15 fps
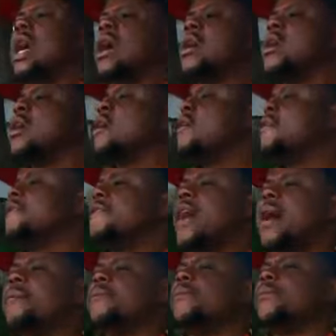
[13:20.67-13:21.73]
now.
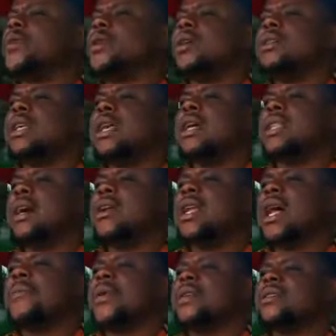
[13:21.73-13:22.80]
Fiam, they don't select
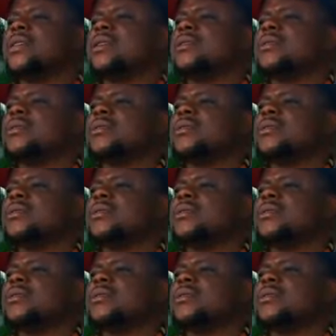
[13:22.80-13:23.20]
another person.